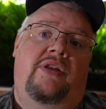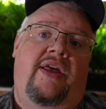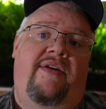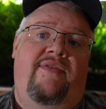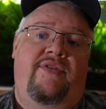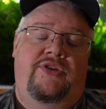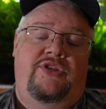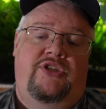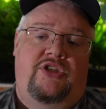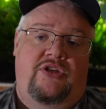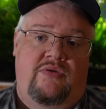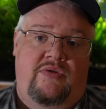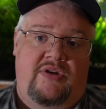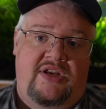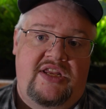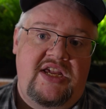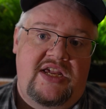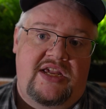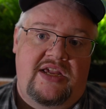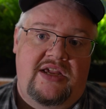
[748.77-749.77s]
levels you
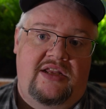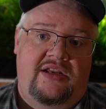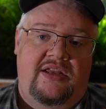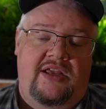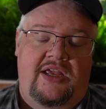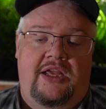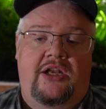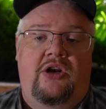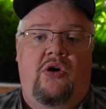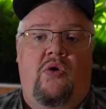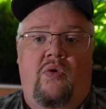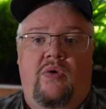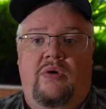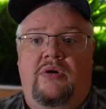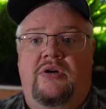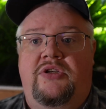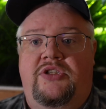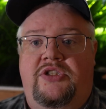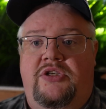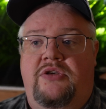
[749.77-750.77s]
need in
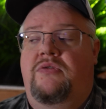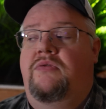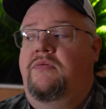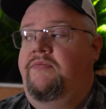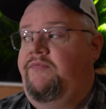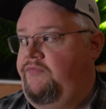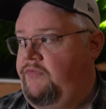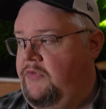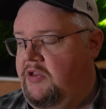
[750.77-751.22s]
order to